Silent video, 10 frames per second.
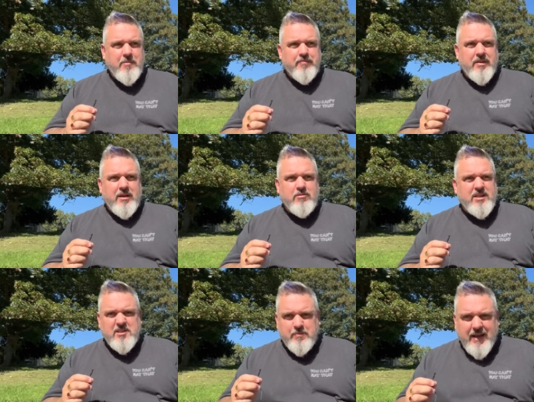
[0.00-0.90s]
He was
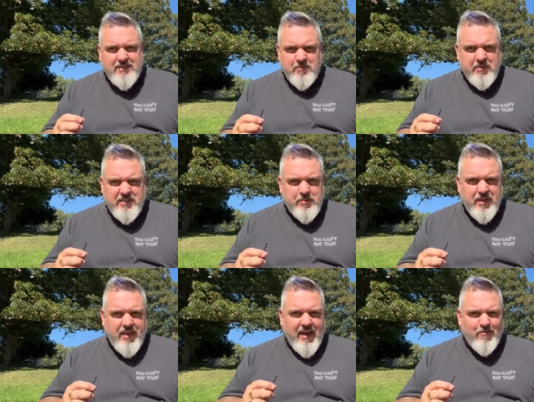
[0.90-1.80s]
expecting me to be
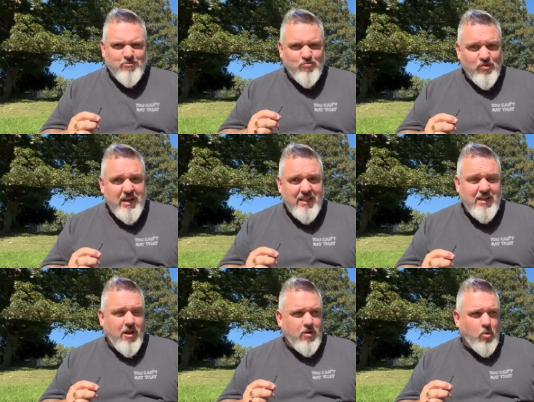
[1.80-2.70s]
there. It was really
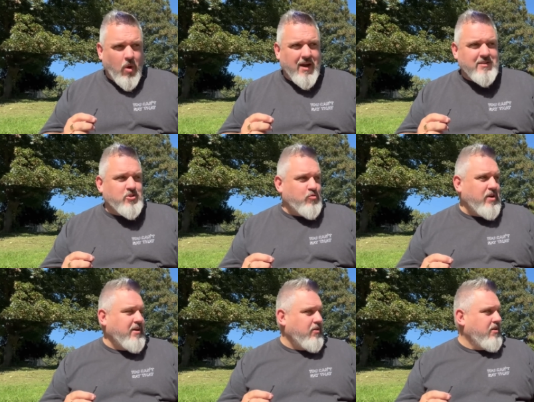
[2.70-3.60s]
quite
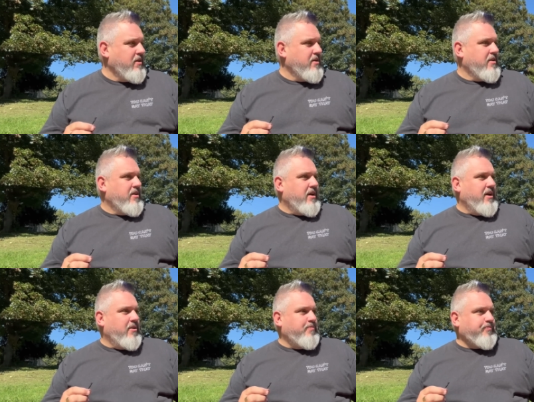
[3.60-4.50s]
surreal.
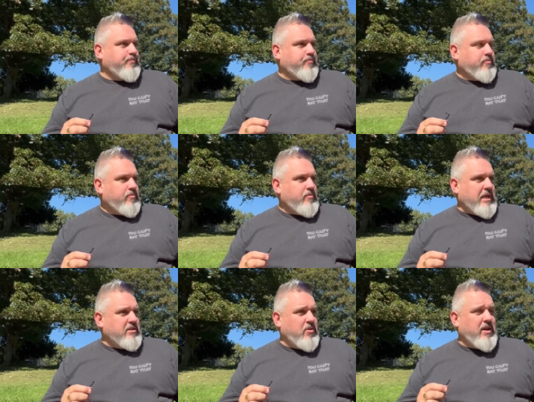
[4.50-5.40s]

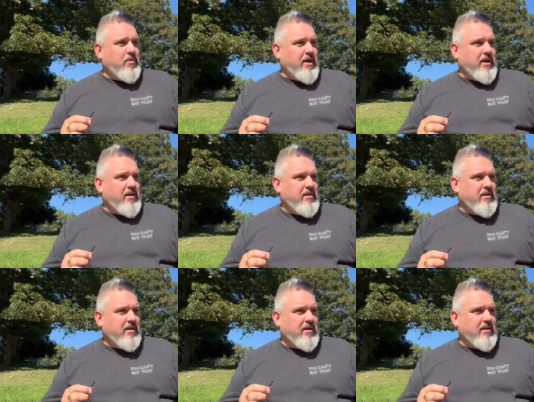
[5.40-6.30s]
So anyway,
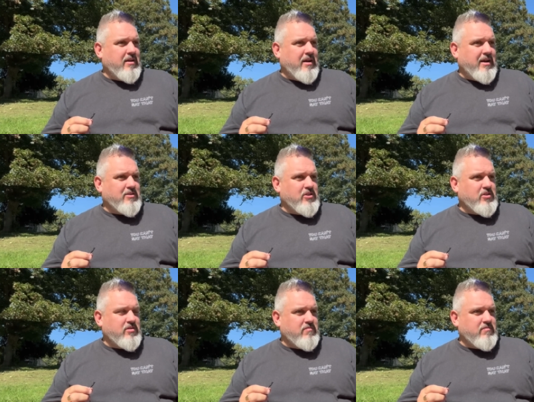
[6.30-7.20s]
I
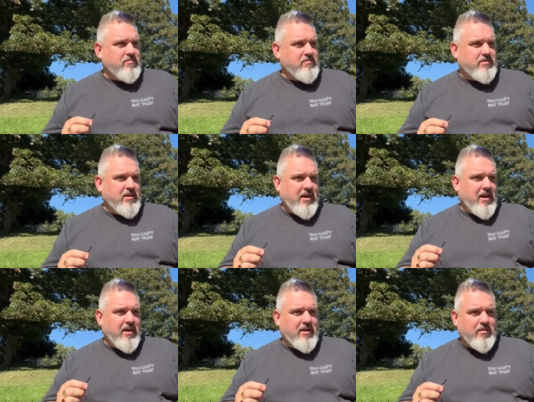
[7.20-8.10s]
just said
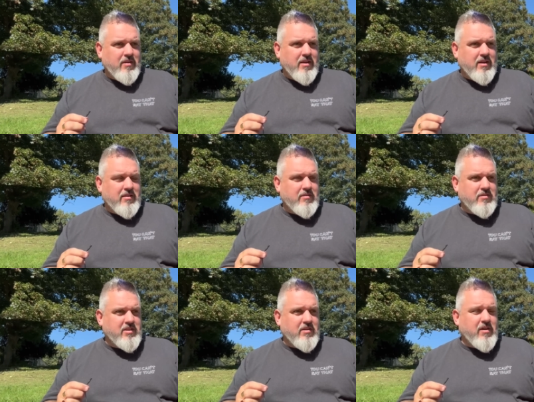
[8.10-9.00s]
hi and
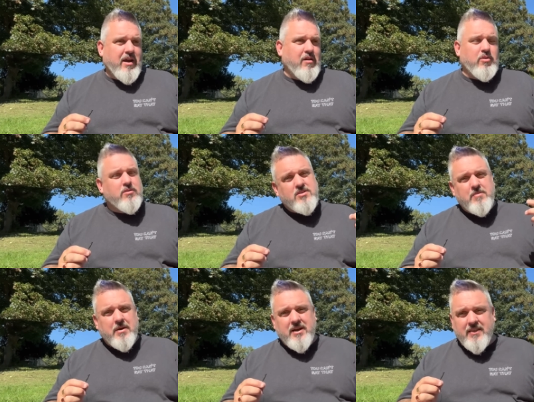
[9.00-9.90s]
said, right, I'll go and sit
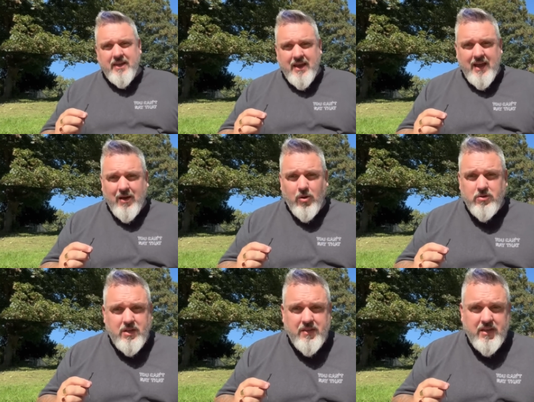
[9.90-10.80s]
back in there. How long do
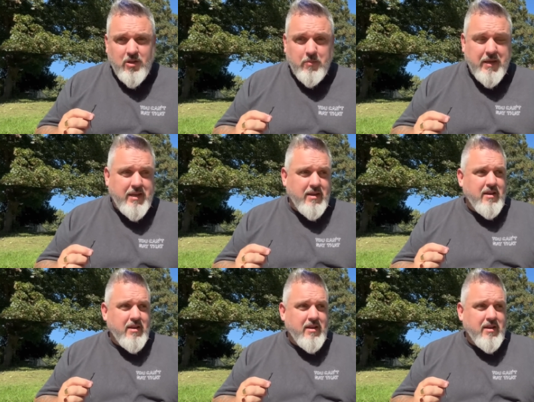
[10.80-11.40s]
you think you'll be?